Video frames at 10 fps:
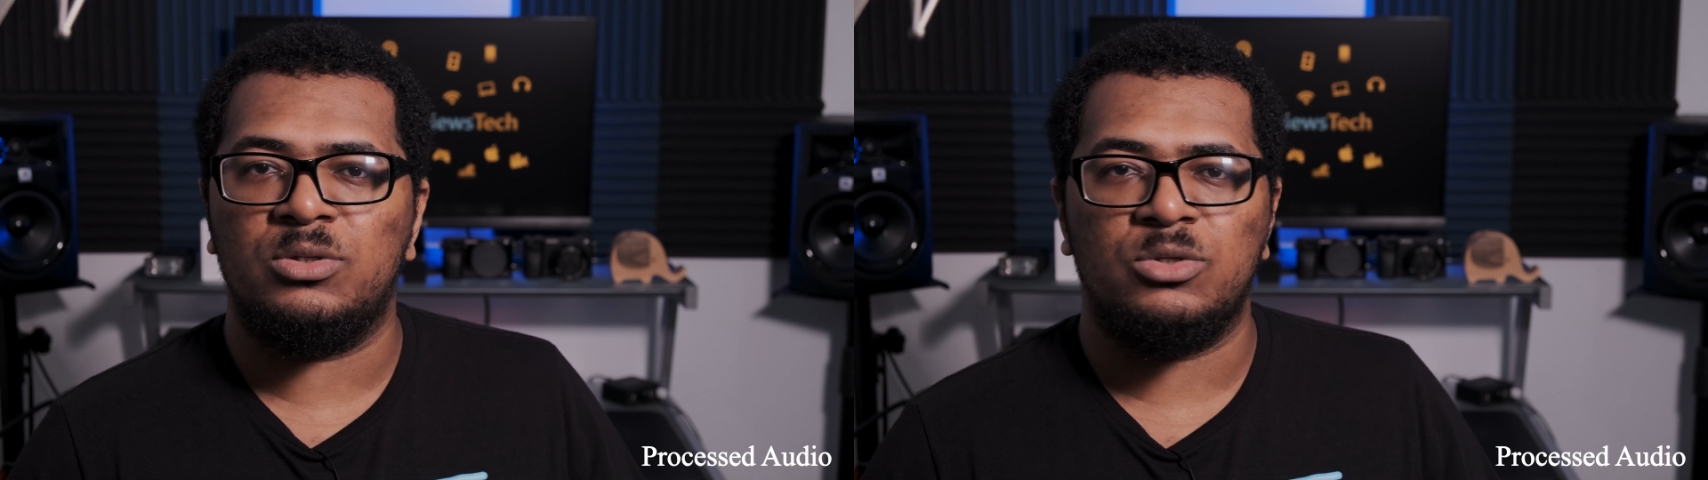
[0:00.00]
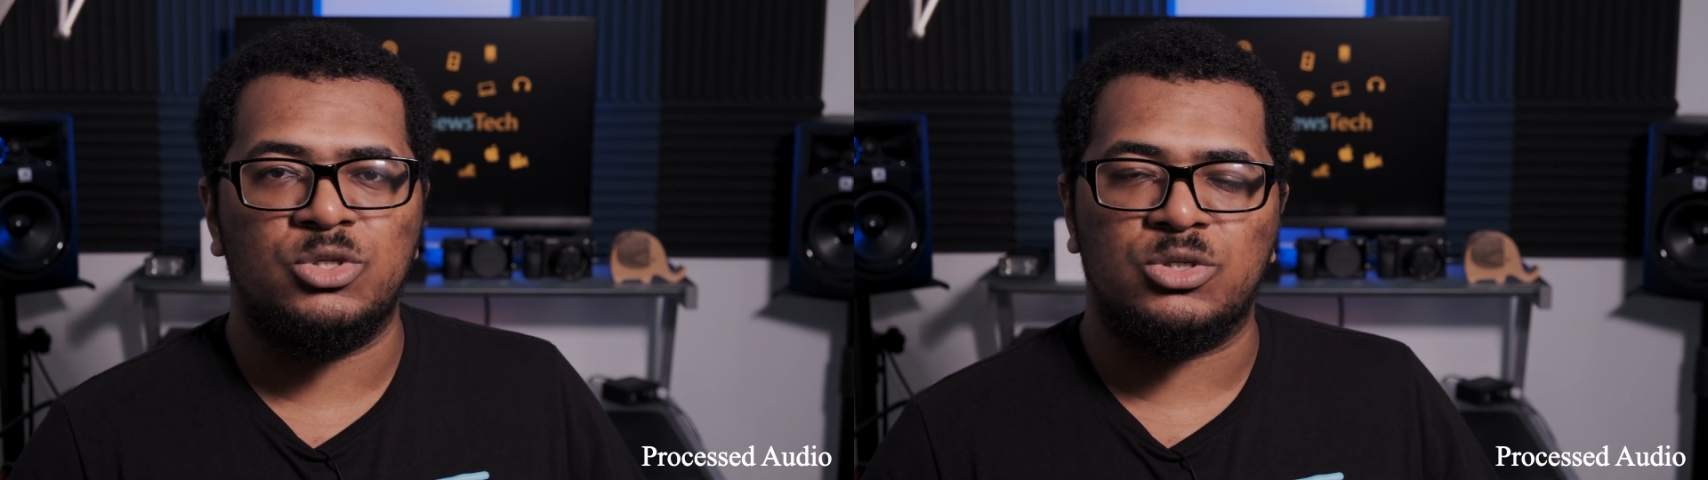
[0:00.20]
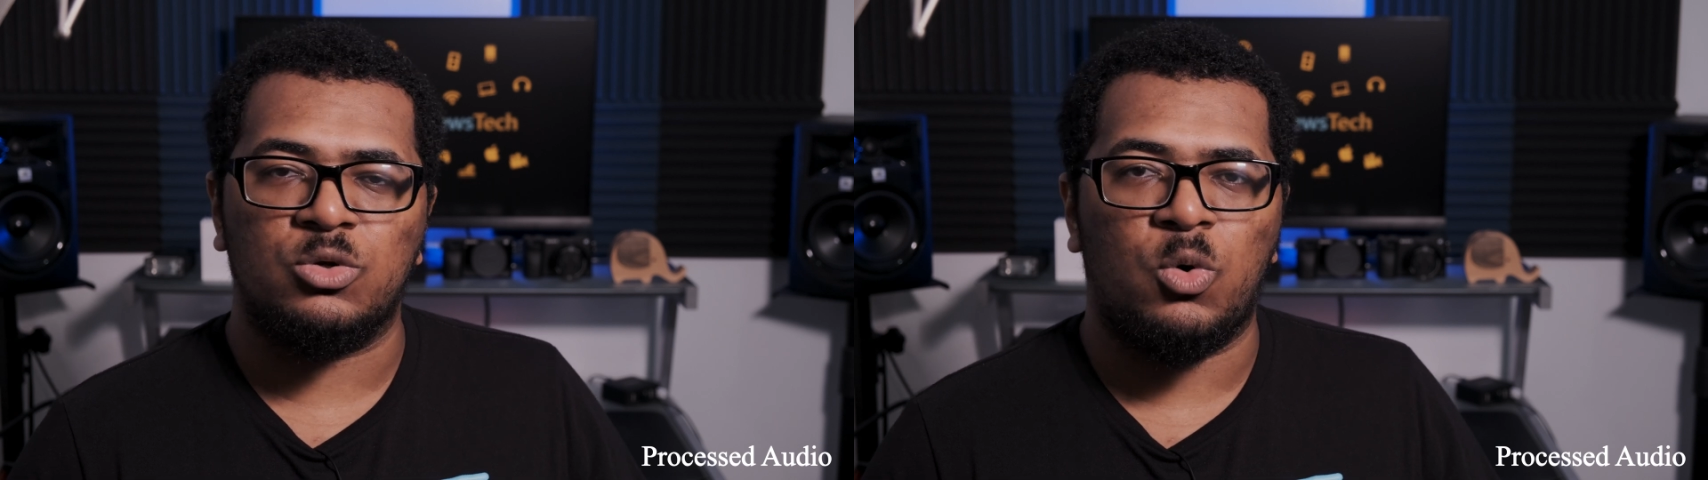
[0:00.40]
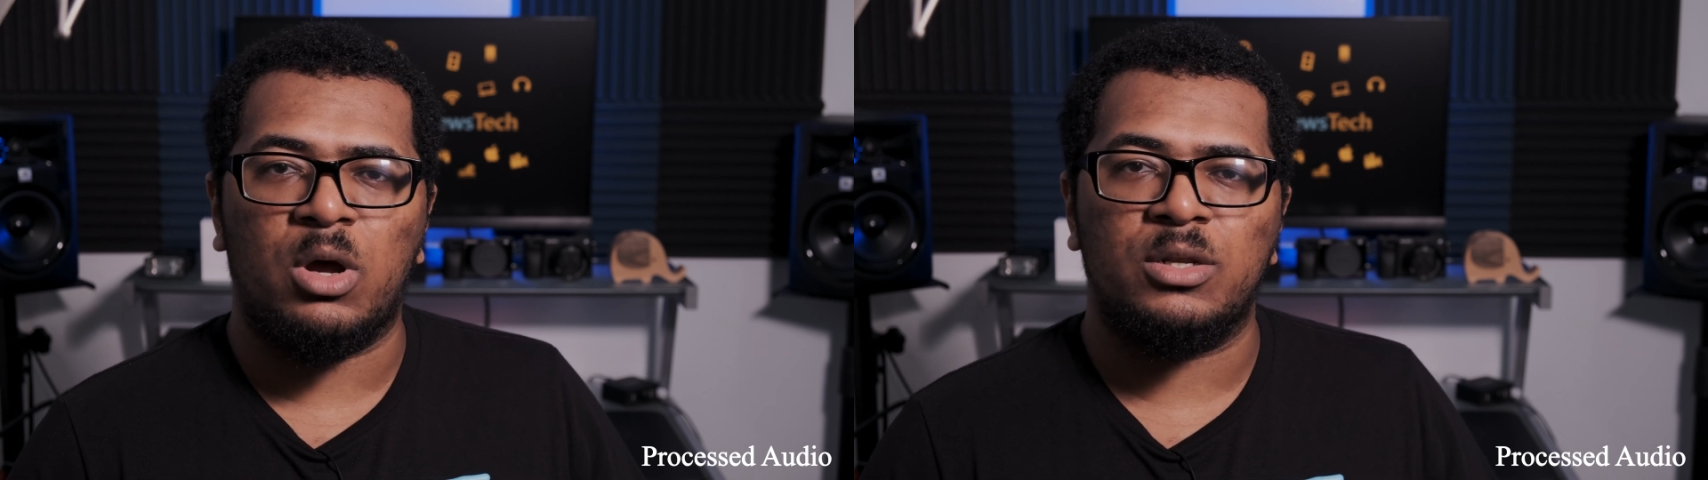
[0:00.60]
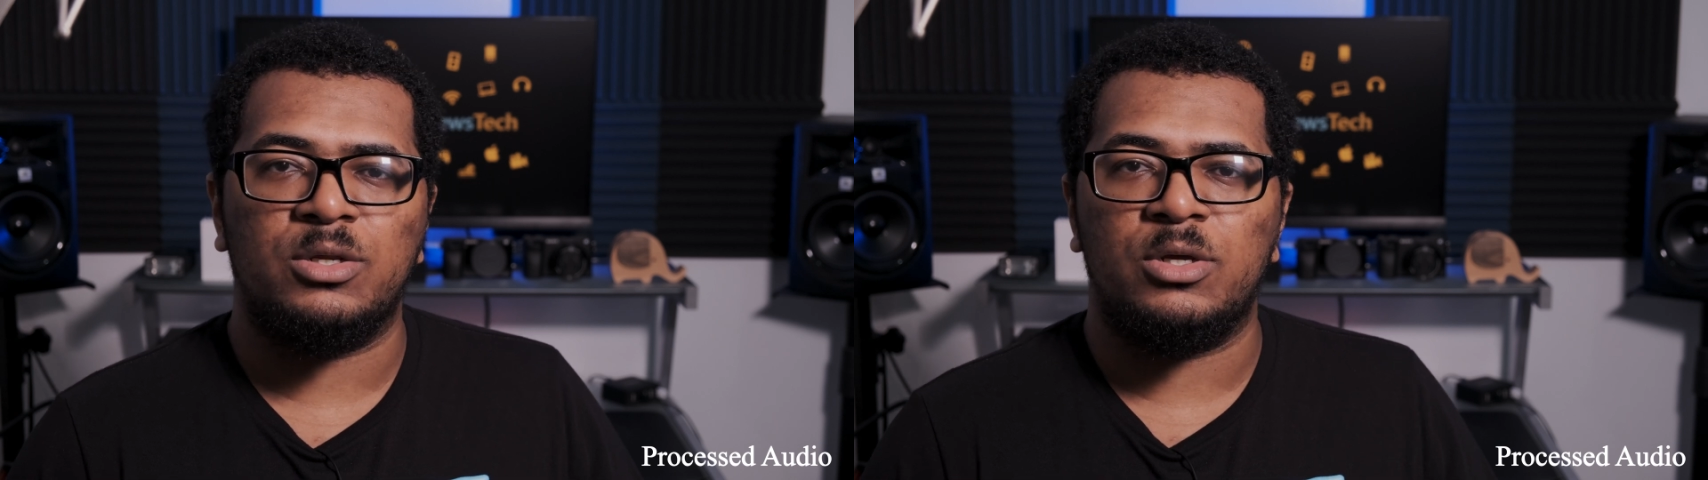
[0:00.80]
just the
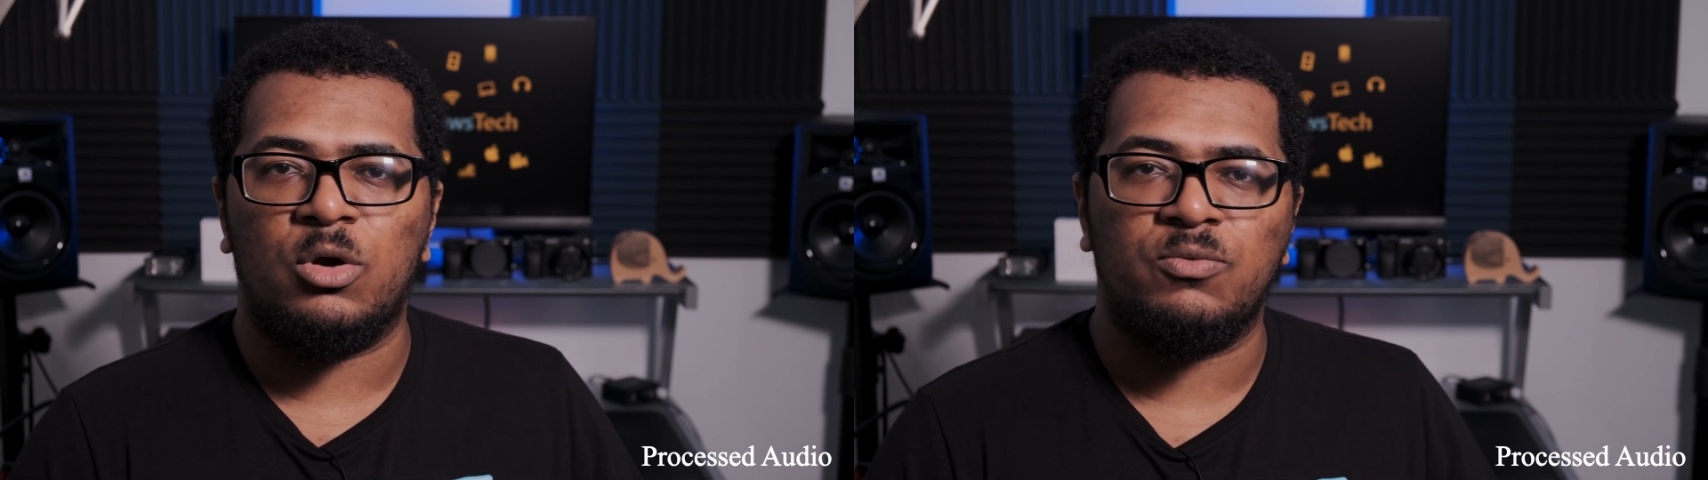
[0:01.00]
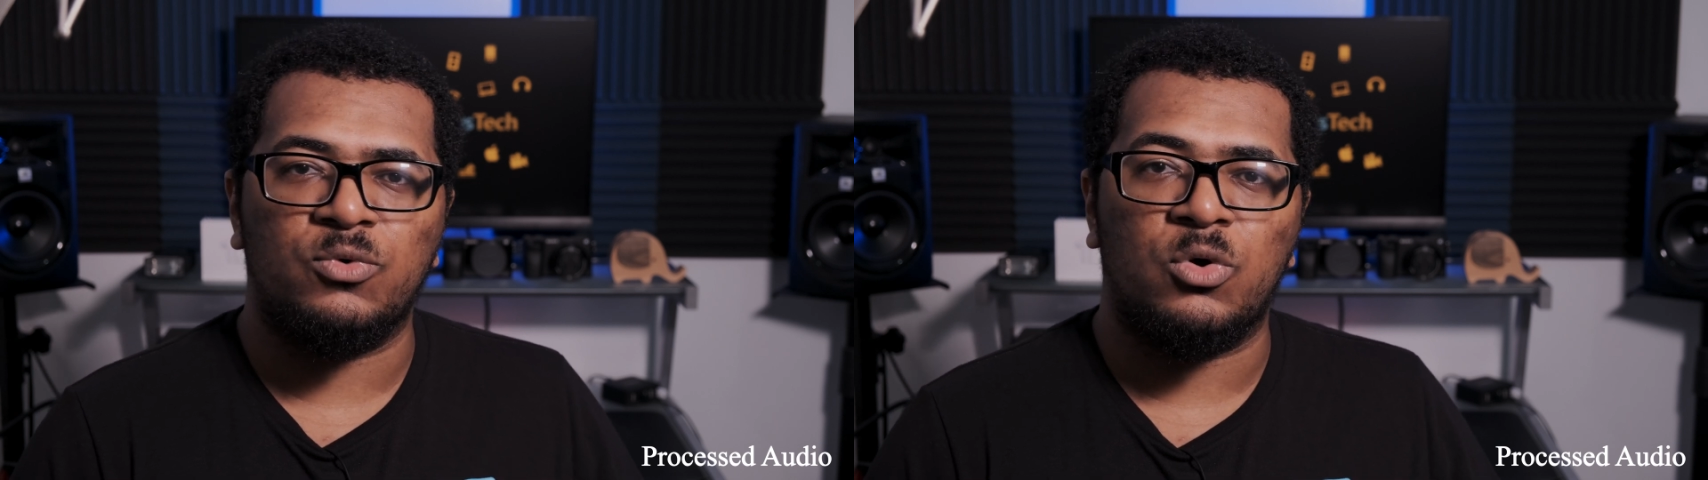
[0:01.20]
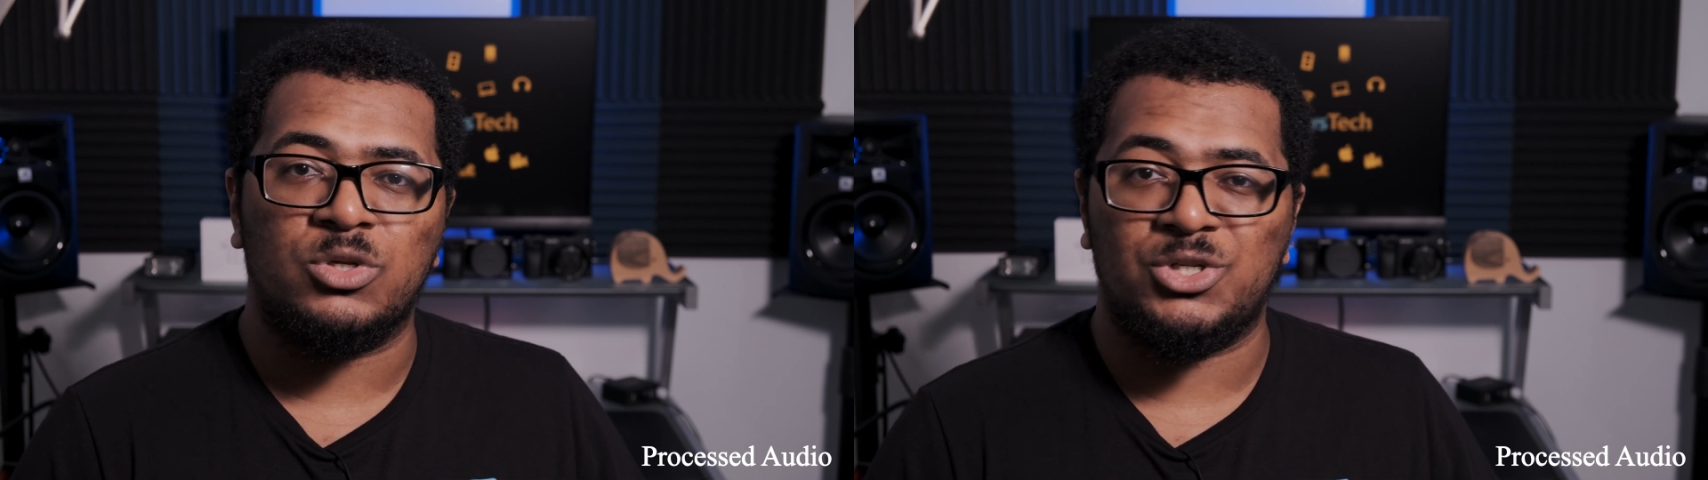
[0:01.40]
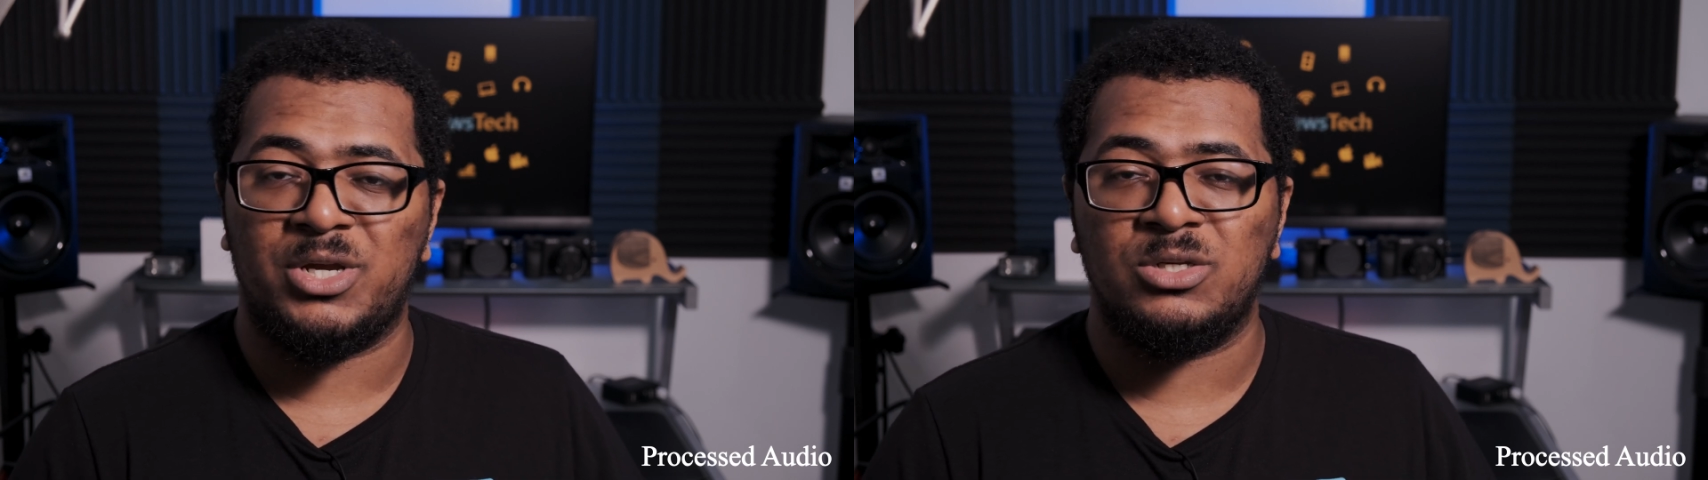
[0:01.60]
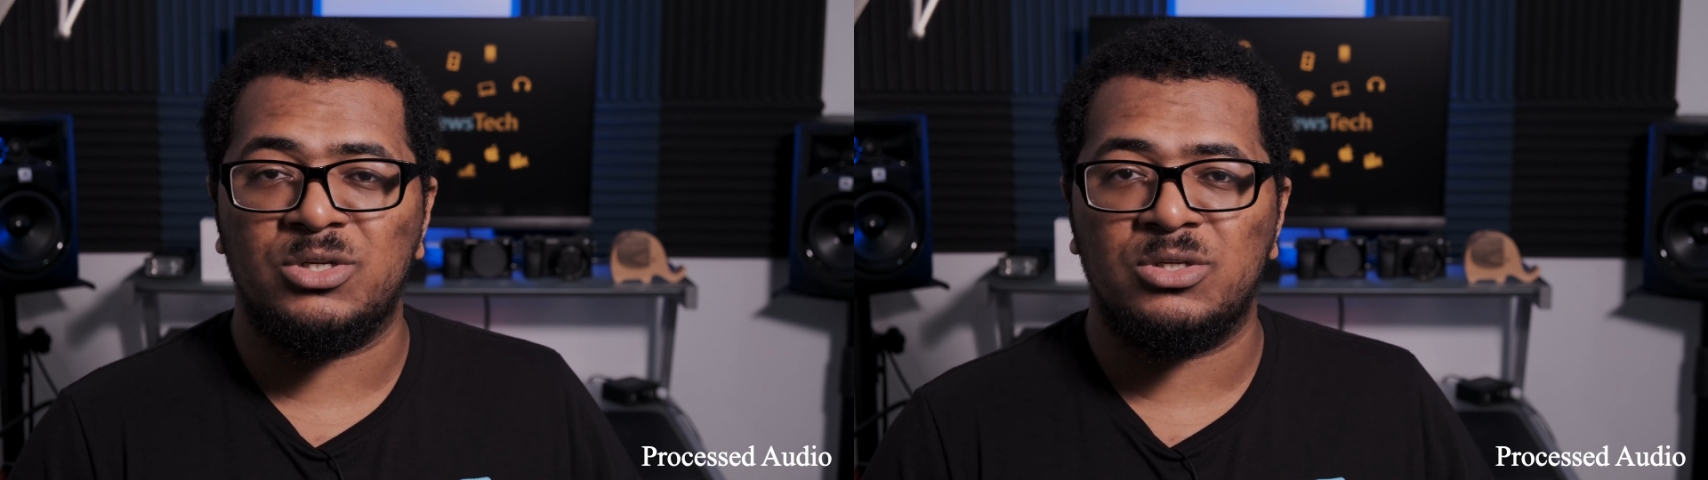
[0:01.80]
quality overall
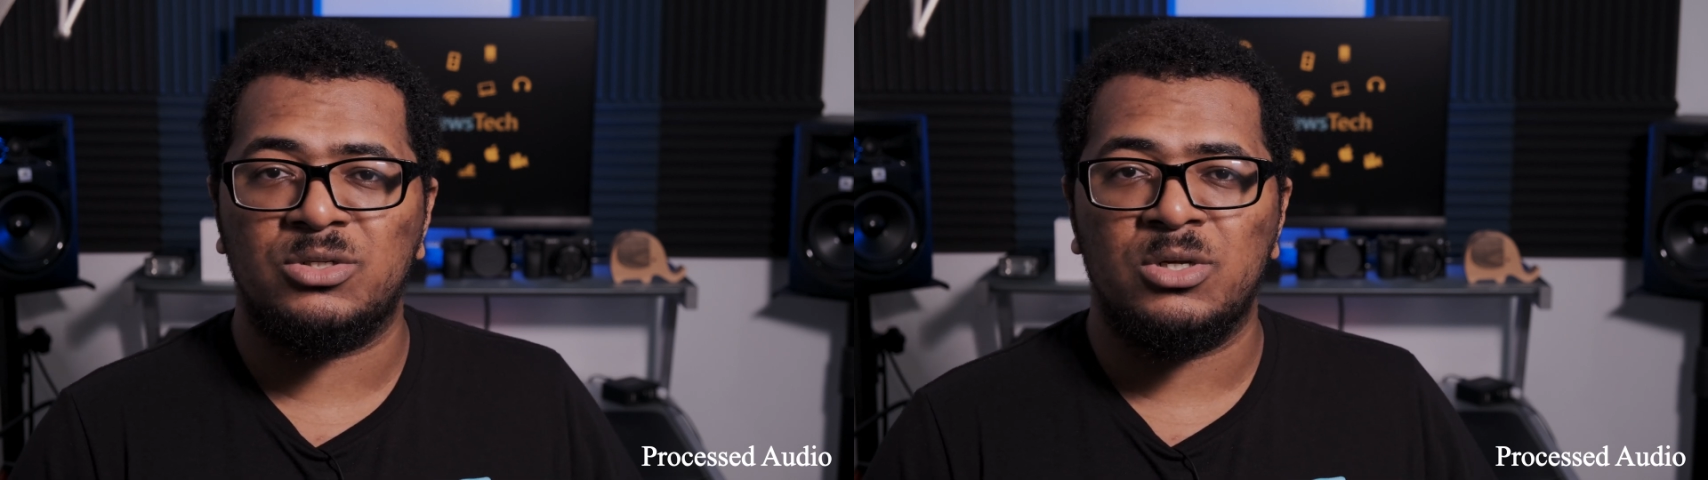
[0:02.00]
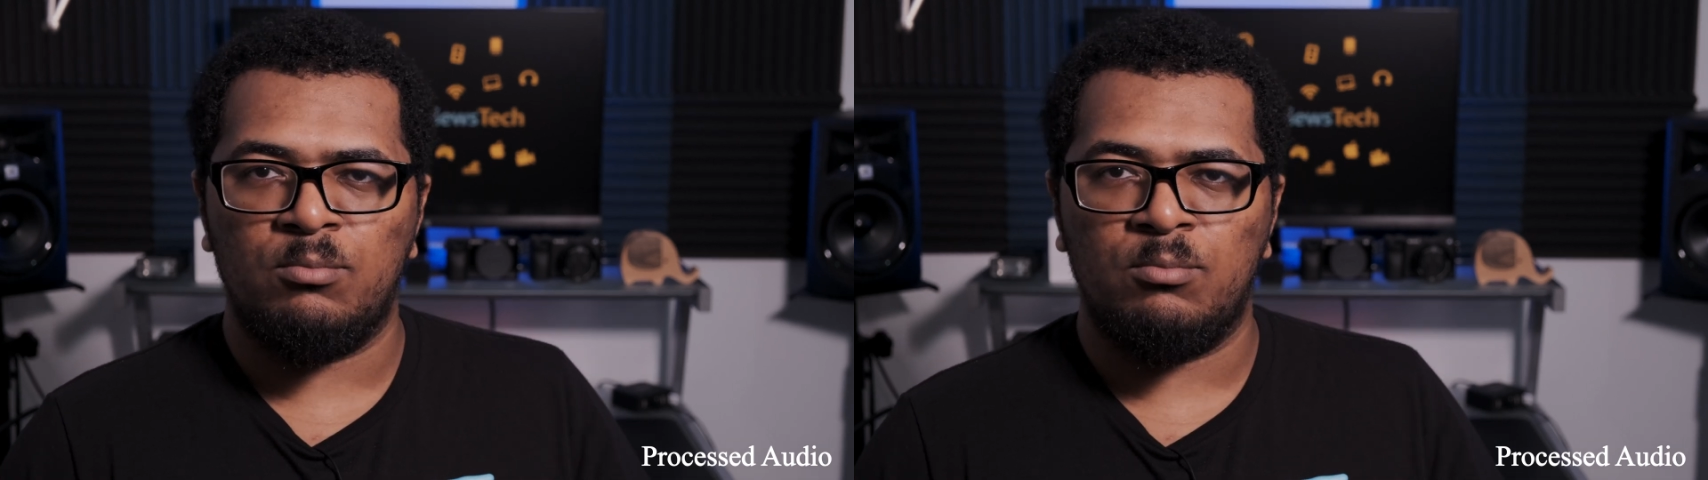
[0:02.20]
changes.